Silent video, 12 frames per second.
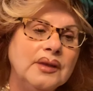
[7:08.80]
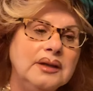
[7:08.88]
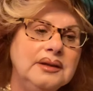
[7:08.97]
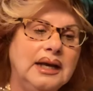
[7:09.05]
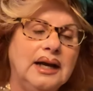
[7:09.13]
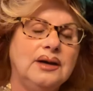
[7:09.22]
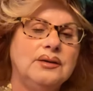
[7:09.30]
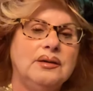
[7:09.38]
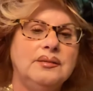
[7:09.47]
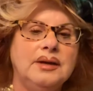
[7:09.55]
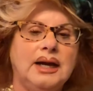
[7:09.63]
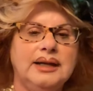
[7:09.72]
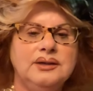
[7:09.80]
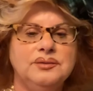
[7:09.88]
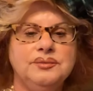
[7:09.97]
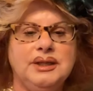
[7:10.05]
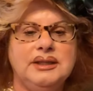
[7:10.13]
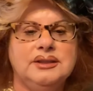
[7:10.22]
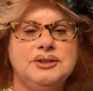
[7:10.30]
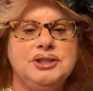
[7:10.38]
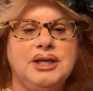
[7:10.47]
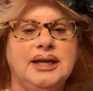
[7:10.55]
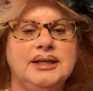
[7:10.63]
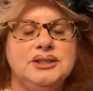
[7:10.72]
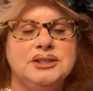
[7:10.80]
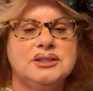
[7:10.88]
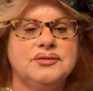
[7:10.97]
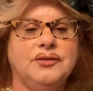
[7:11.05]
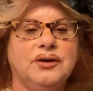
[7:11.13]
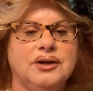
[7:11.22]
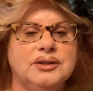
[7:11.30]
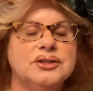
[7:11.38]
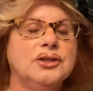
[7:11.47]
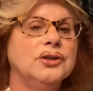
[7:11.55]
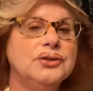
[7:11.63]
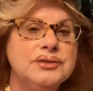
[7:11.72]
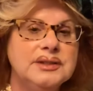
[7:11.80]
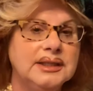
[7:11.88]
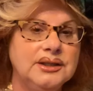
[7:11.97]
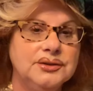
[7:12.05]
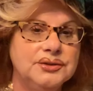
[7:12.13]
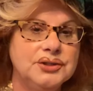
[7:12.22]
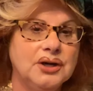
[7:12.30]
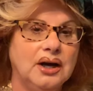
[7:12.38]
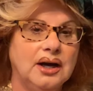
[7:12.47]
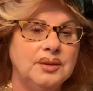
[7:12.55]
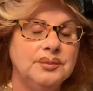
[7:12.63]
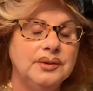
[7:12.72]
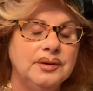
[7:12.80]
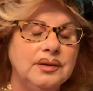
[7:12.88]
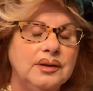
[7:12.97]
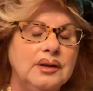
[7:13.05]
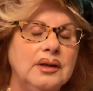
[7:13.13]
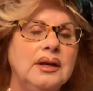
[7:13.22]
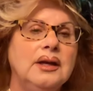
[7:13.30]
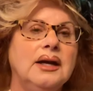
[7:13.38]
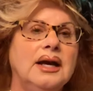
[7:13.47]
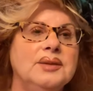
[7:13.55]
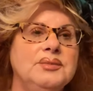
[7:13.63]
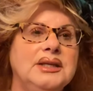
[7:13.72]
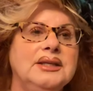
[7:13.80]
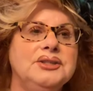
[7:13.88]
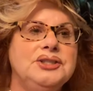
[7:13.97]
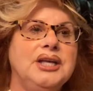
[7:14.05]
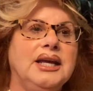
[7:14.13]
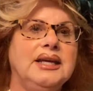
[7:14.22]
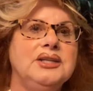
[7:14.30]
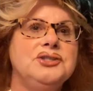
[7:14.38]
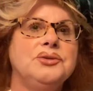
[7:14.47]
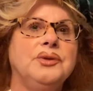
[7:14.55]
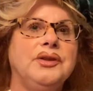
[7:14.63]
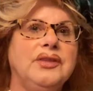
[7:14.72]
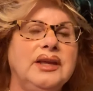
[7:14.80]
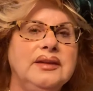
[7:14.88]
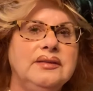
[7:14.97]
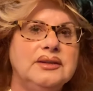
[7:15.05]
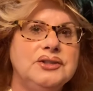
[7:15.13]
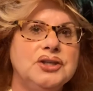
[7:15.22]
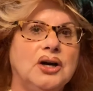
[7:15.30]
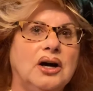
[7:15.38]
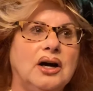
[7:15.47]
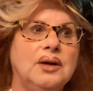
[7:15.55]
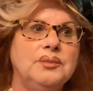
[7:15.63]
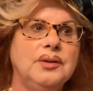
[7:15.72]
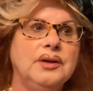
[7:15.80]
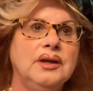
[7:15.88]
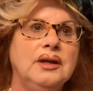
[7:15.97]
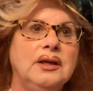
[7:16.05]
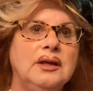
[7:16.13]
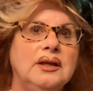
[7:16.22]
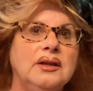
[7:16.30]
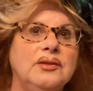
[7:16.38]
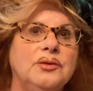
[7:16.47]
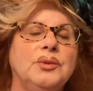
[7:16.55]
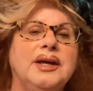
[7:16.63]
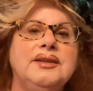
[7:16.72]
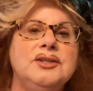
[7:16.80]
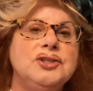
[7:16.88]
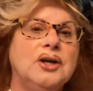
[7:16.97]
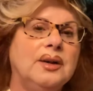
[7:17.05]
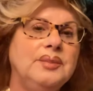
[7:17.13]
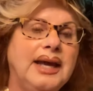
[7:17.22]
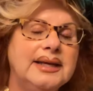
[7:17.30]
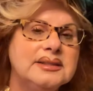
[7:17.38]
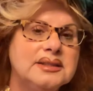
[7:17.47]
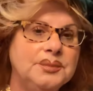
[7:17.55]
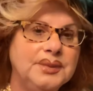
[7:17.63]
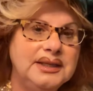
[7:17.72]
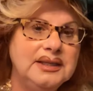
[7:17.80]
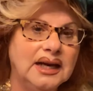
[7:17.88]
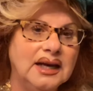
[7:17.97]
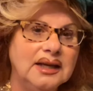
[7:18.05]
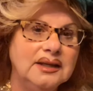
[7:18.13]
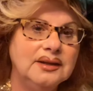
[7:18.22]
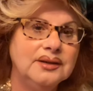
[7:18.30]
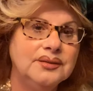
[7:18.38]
Now, I don't mean a change as far as losing your job. I mean a change within the job, the way the job has to be done.